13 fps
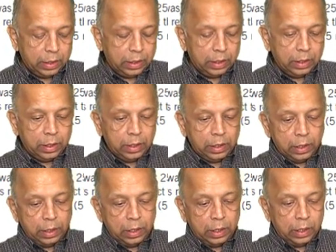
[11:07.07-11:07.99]

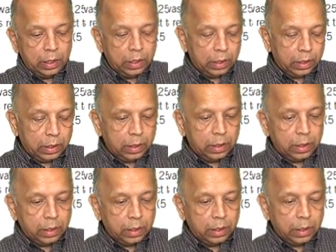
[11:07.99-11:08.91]

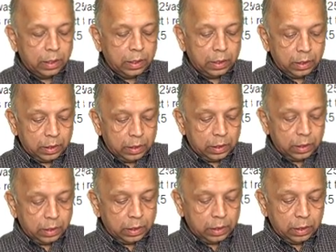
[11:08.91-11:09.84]

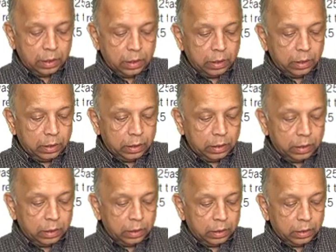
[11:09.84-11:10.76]

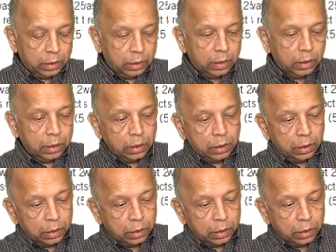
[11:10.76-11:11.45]
No one is speaking in this clip.